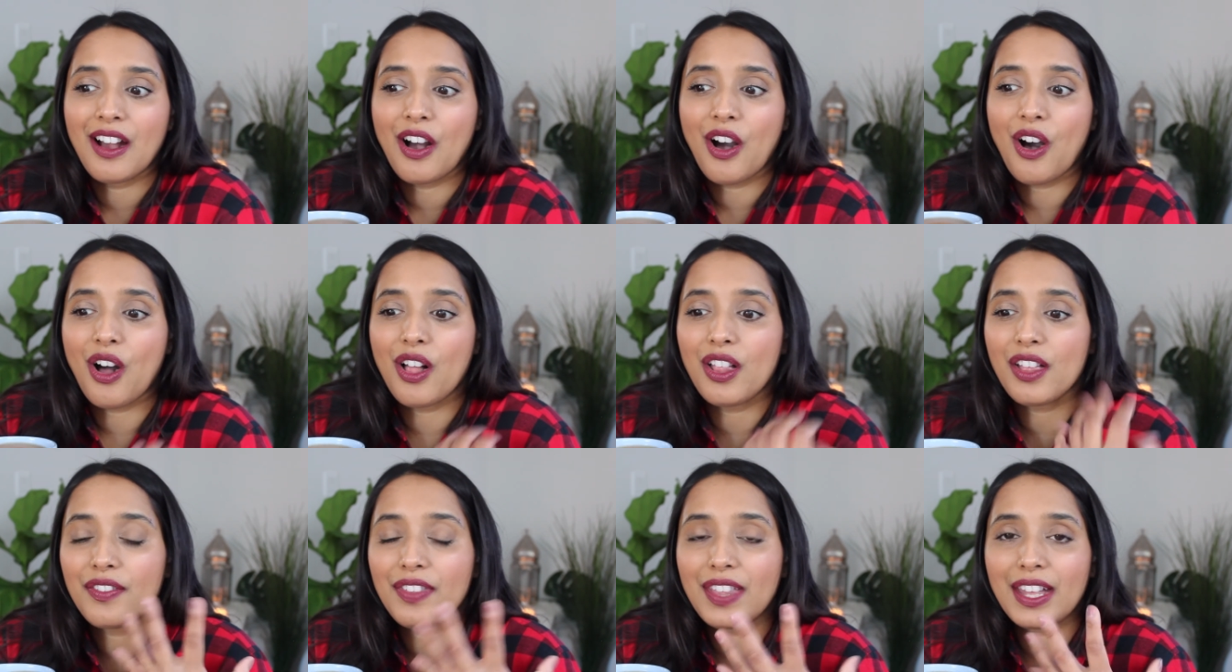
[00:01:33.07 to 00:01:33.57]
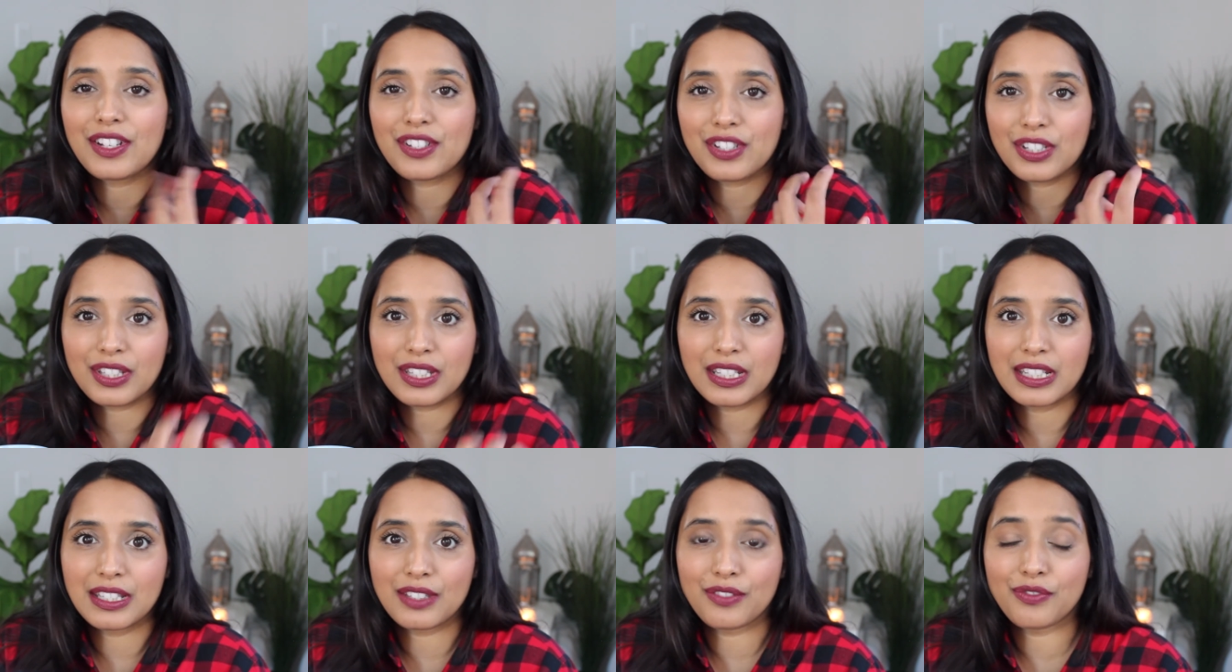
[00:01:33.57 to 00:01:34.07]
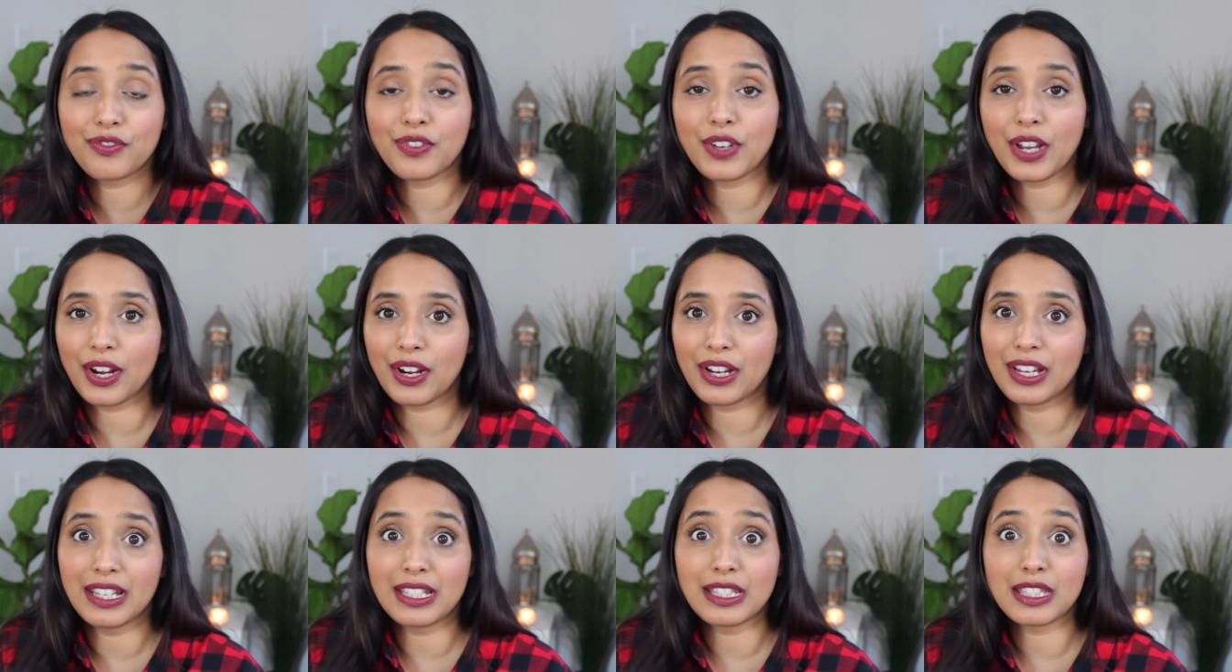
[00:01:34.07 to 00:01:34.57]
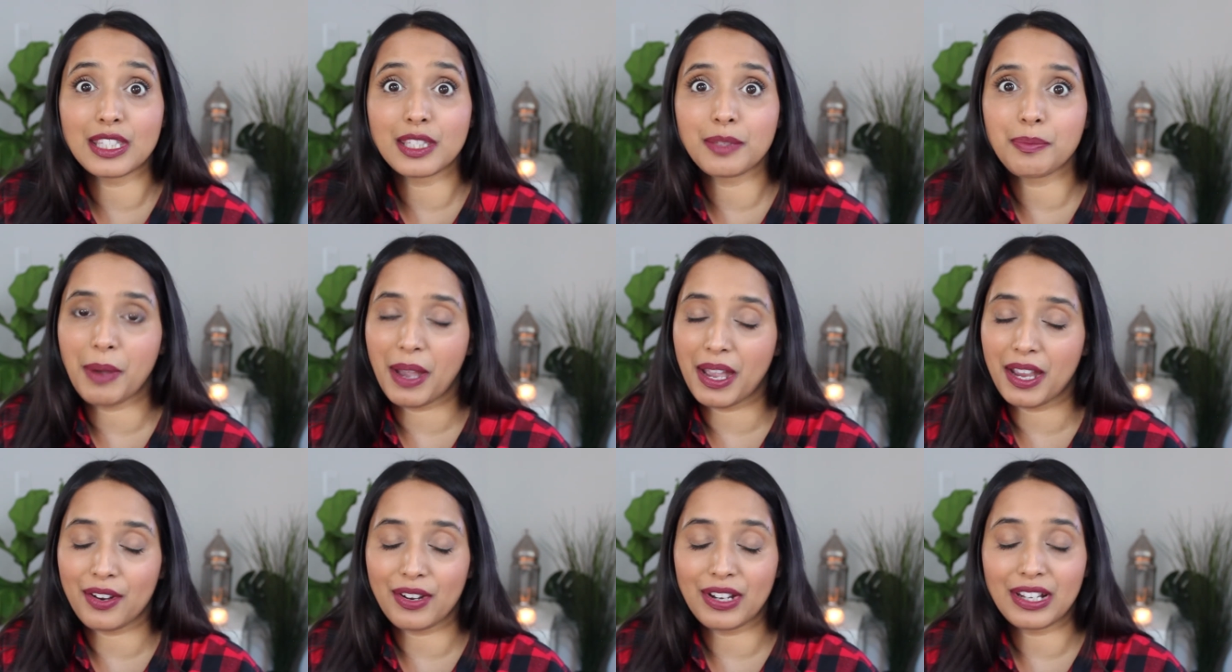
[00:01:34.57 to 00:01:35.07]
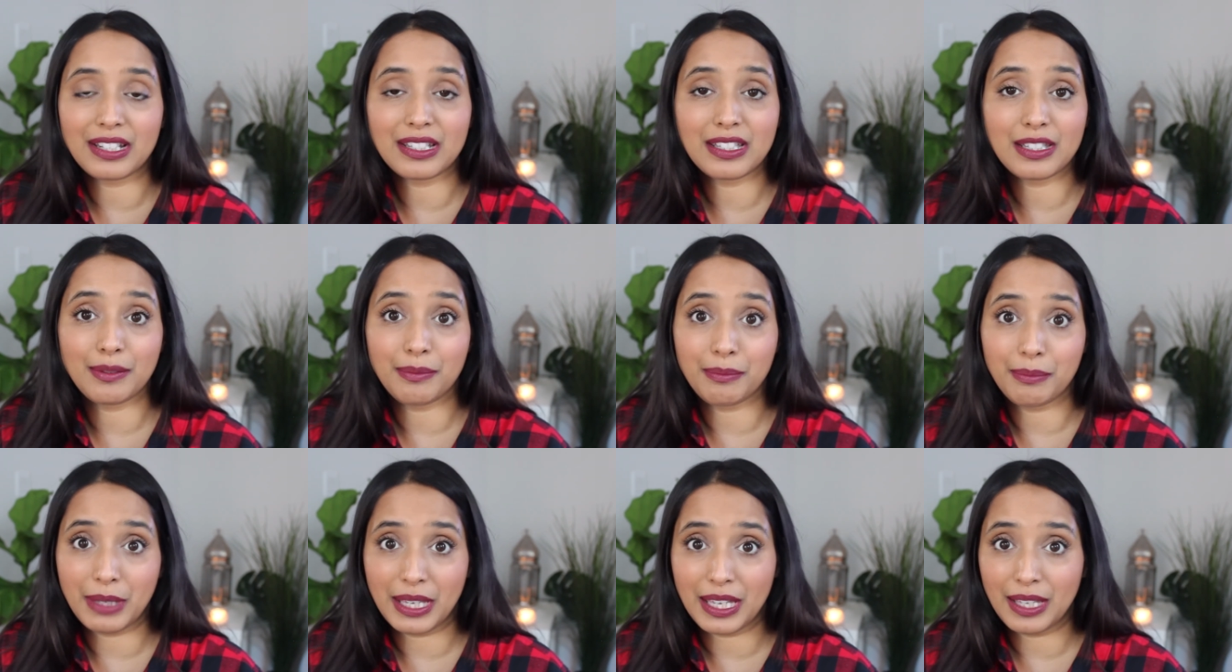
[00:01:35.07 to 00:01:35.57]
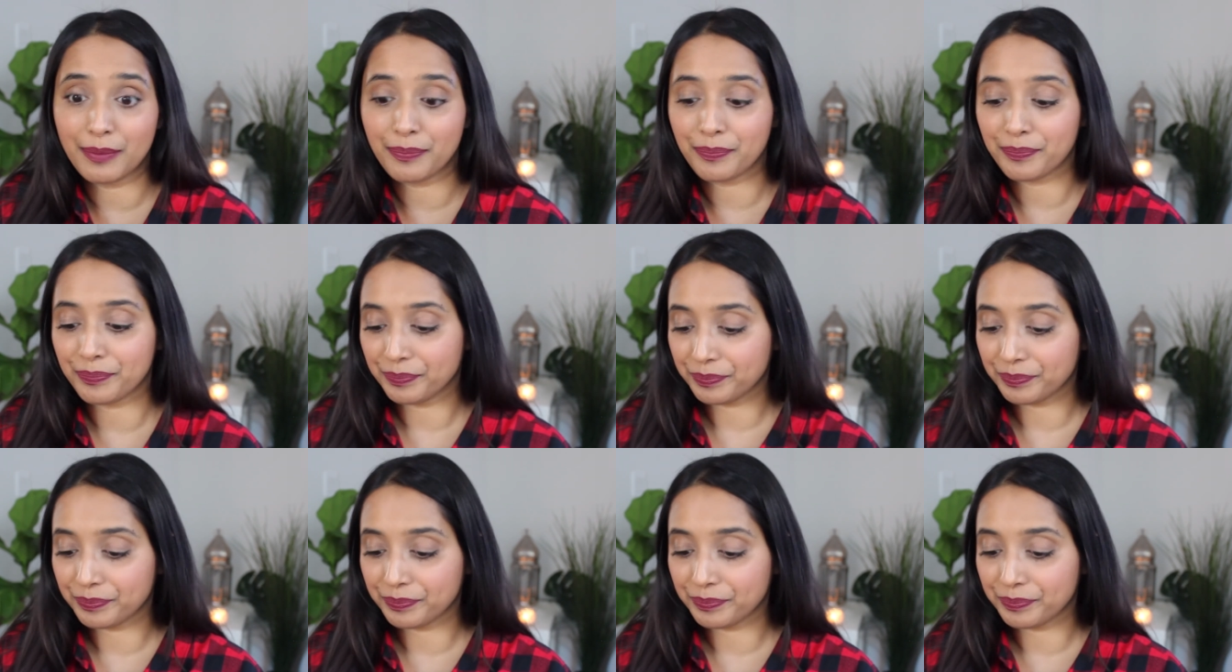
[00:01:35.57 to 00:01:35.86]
all of that just is very inspiring to me.